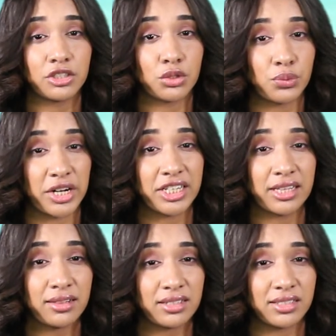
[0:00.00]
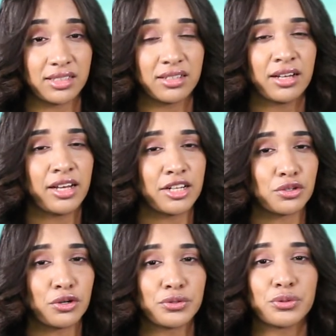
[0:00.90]
Square in London is
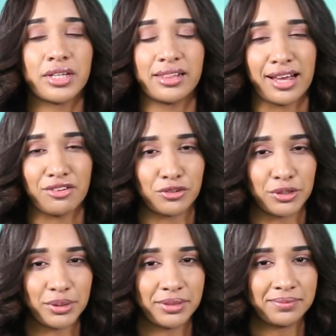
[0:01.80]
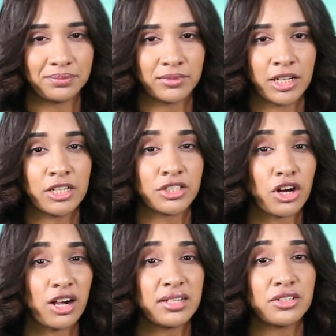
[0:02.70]
also delightful.
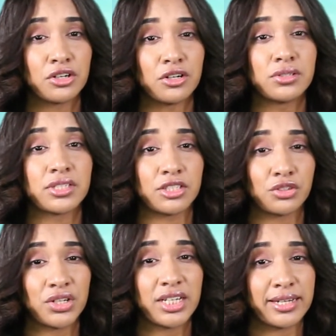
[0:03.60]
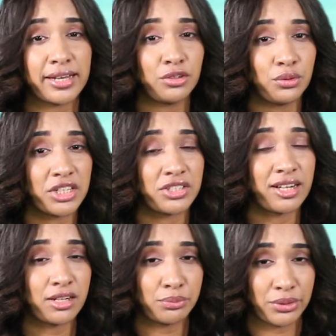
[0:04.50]
Scotland holds a 3-day New Year
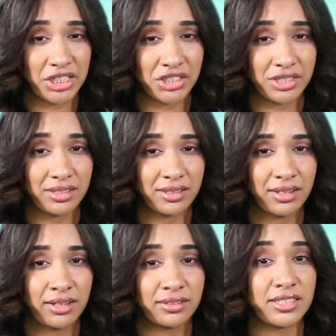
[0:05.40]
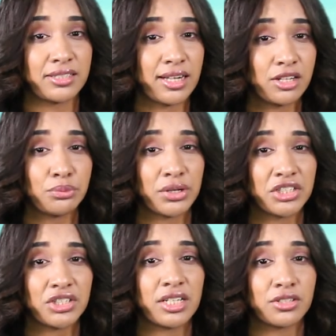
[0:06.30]
celebration. The
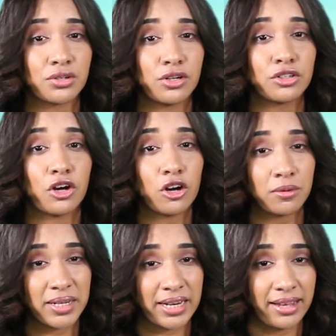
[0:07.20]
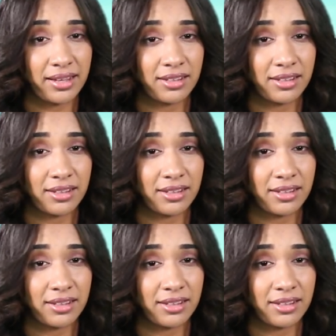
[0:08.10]
celebration is called Hogmanay.